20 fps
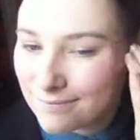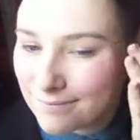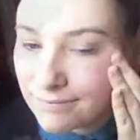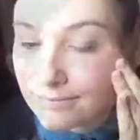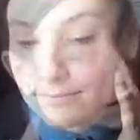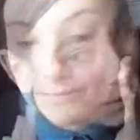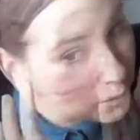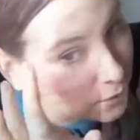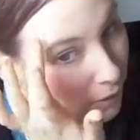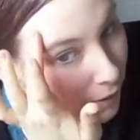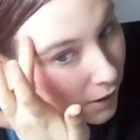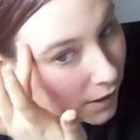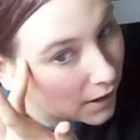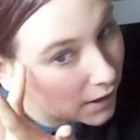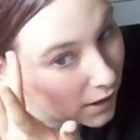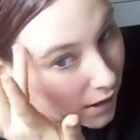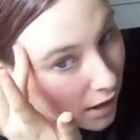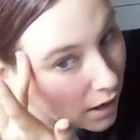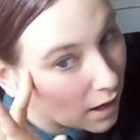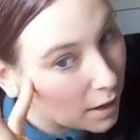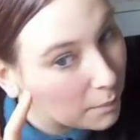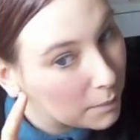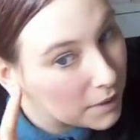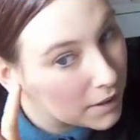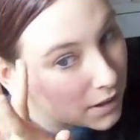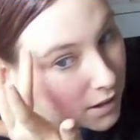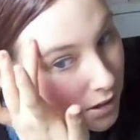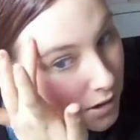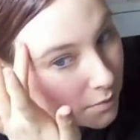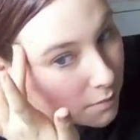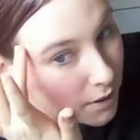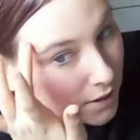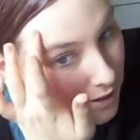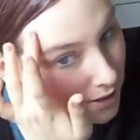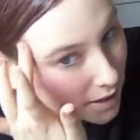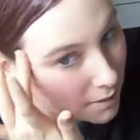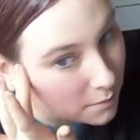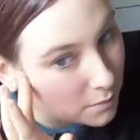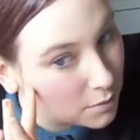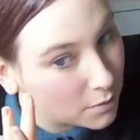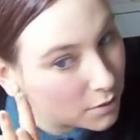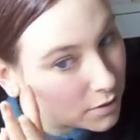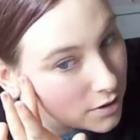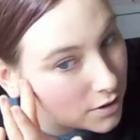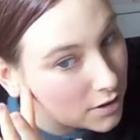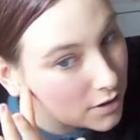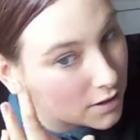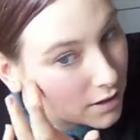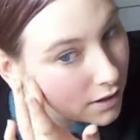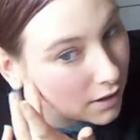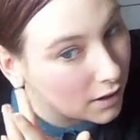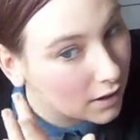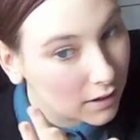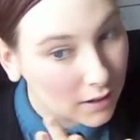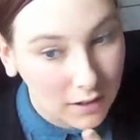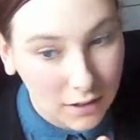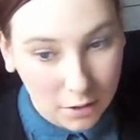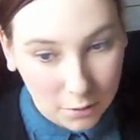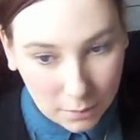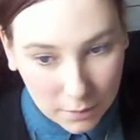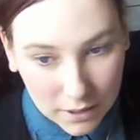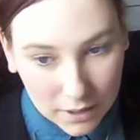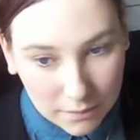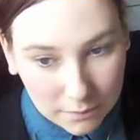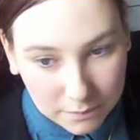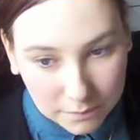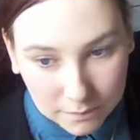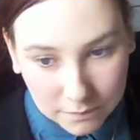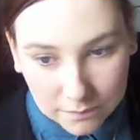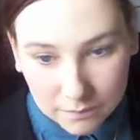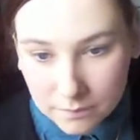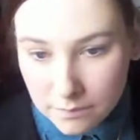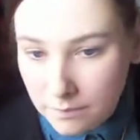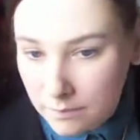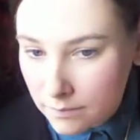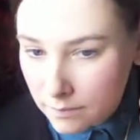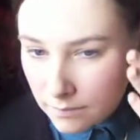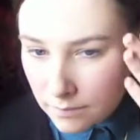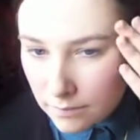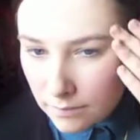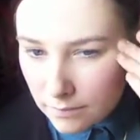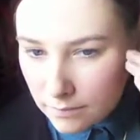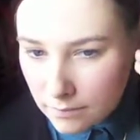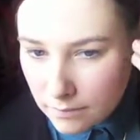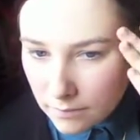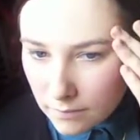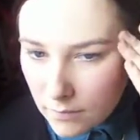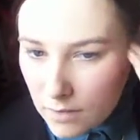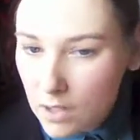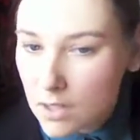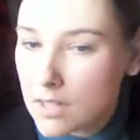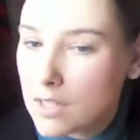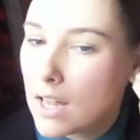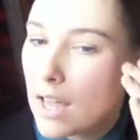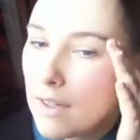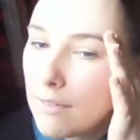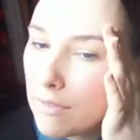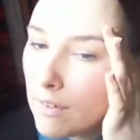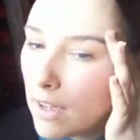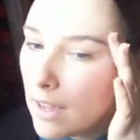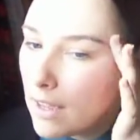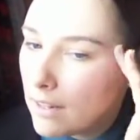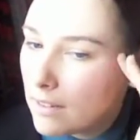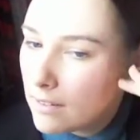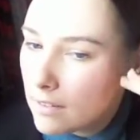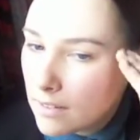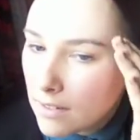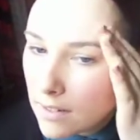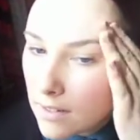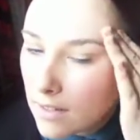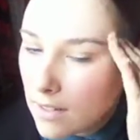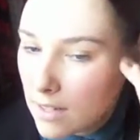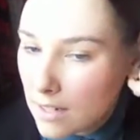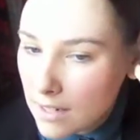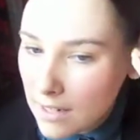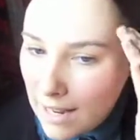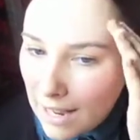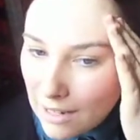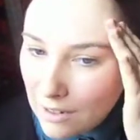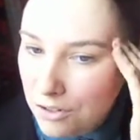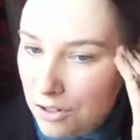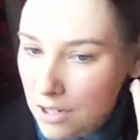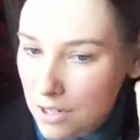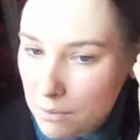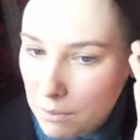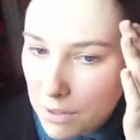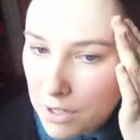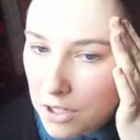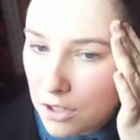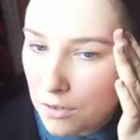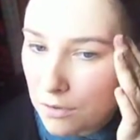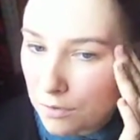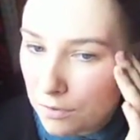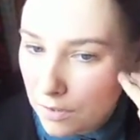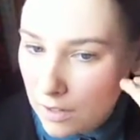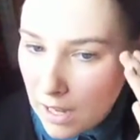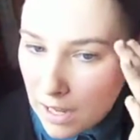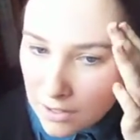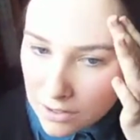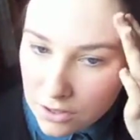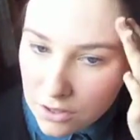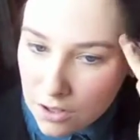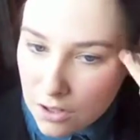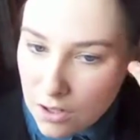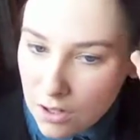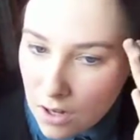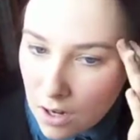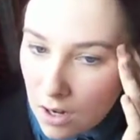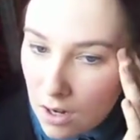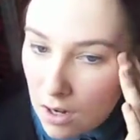And I'm bringing it up into my temples just a little bit, because I find that naturally when you flush